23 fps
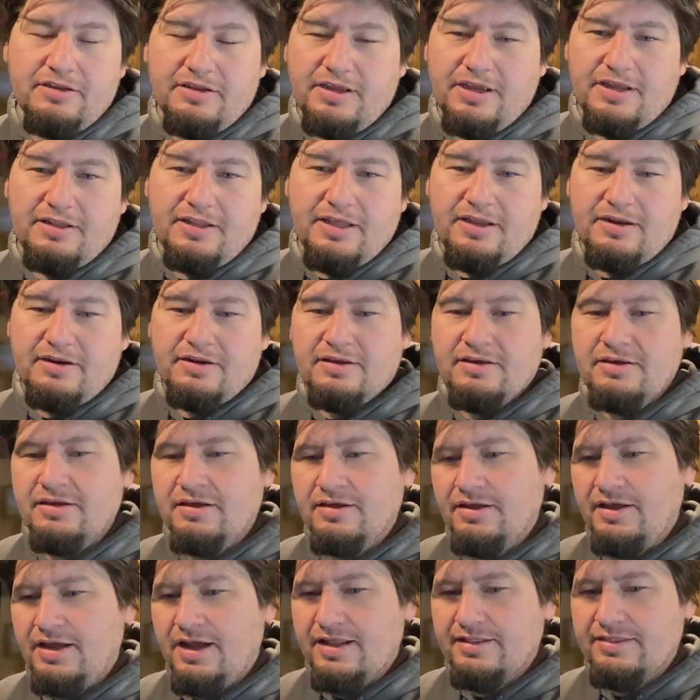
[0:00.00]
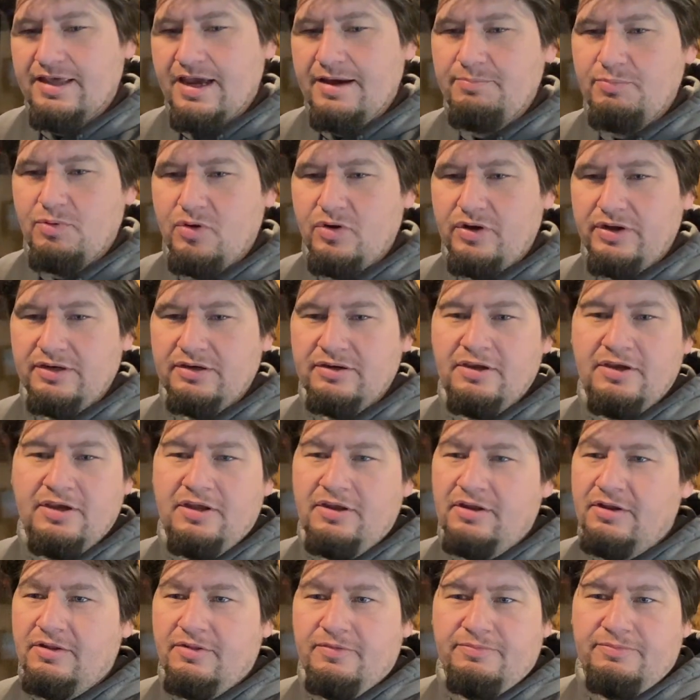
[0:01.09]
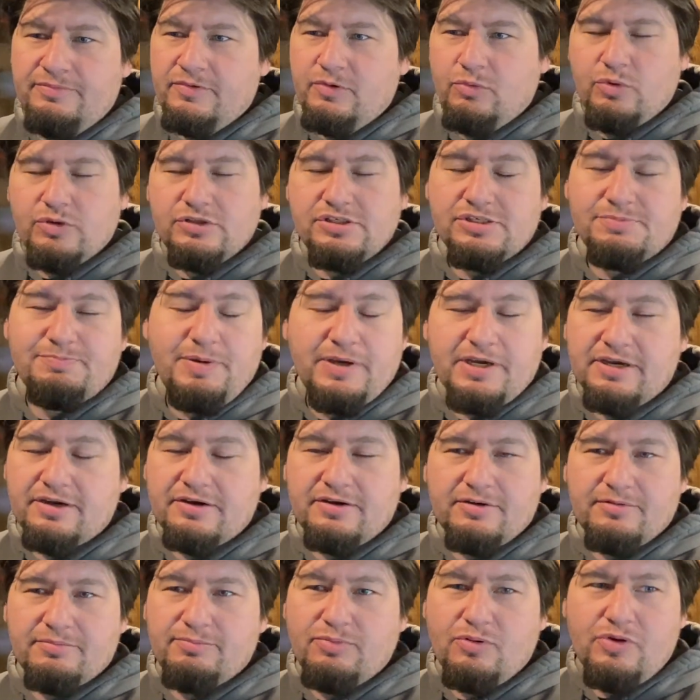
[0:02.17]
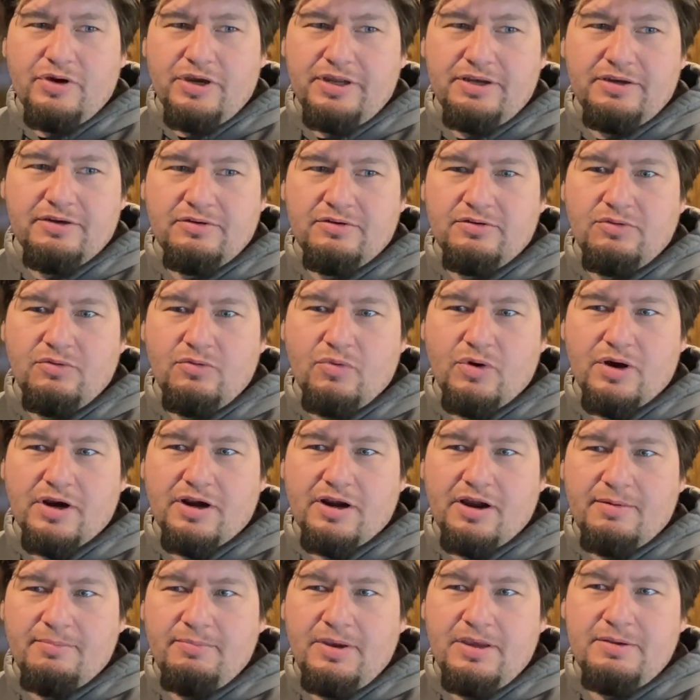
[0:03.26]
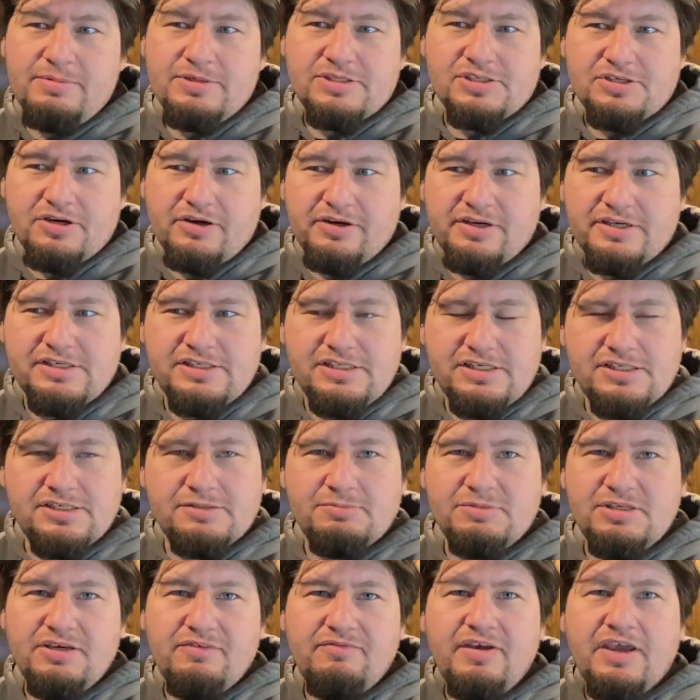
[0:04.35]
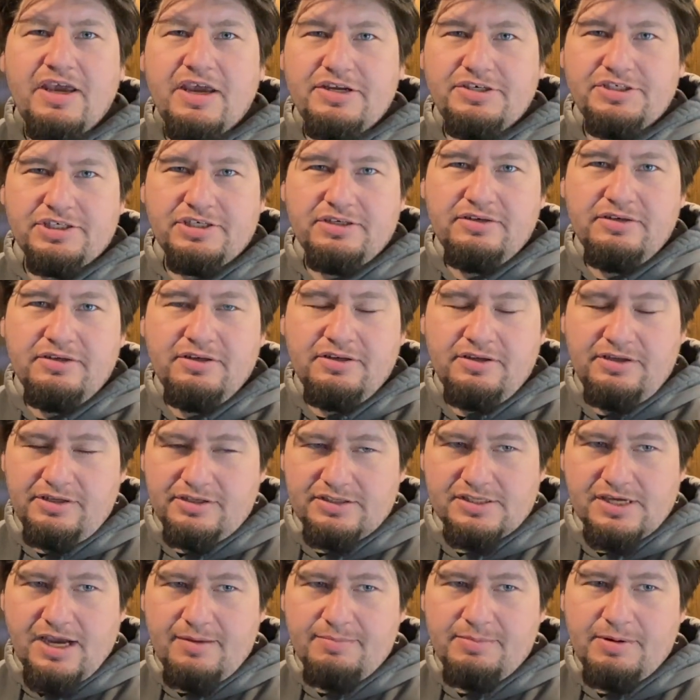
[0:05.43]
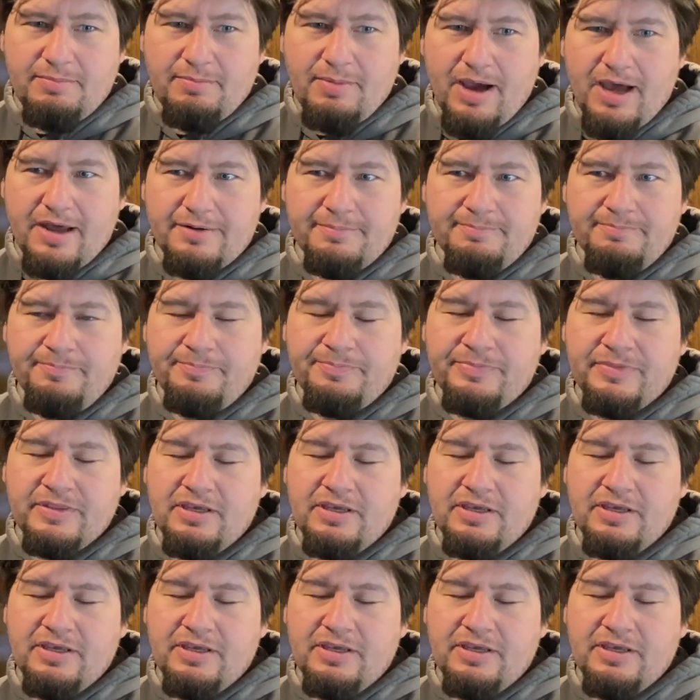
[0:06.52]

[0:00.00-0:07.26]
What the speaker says: And then at that point, we'll just pick a point where I'm maybe starting to see some deviation in top and bottom,